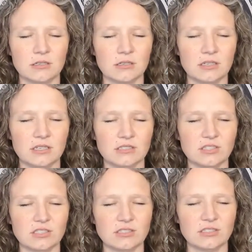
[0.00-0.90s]
like it's
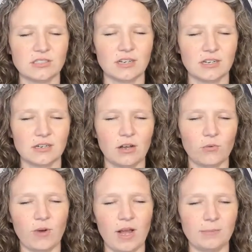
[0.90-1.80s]
just uh,
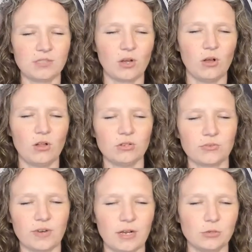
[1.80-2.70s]
wrapped all
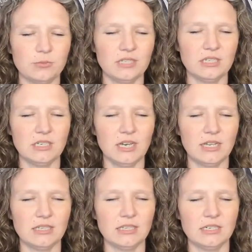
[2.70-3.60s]
around me
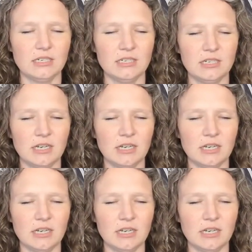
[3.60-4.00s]
and then